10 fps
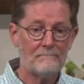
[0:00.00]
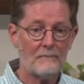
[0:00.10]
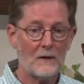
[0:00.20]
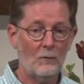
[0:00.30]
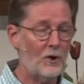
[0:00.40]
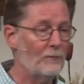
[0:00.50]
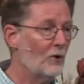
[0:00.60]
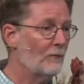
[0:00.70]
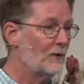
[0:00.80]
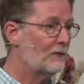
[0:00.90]
What do
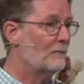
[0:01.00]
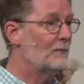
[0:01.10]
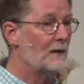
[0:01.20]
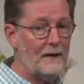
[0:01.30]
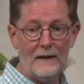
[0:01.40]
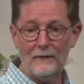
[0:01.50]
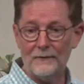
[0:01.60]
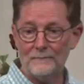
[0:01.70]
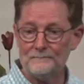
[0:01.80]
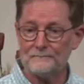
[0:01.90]
Mormons believe
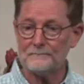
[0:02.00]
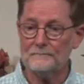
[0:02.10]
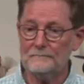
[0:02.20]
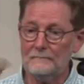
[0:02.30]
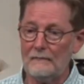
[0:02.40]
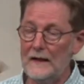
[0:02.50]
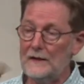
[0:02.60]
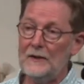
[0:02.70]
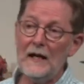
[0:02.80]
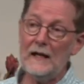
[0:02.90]
it
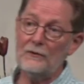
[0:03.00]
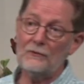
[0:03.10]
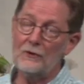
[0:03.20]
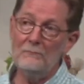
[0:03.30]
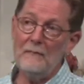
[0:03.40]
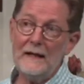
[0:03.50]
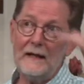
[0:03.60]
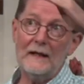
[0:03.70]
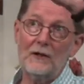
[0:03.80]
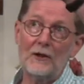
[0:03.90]
takes to make it
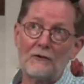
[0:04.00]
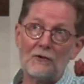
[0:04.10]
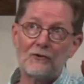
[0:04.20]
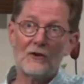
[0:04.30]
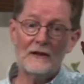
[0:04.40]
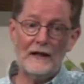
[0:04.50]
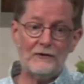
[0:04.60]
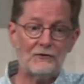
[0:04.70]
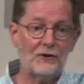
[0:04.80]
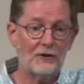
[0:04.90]
into the
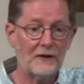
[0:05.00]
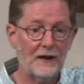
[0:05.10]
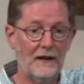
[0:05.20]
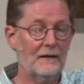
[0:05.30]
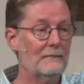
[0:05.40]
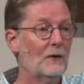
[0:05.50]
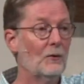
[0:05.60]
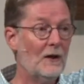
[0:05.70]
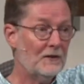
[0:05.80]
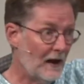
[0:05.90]
celestial kingdom? Well,
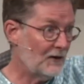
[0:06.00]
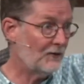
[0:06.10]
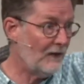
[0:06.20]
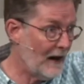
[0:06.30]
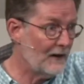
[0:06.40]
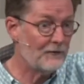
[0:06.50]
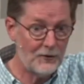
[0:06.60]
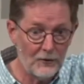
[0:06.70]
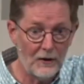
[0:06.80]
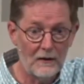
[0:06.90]
it takes faith,
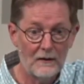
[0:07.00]
sure.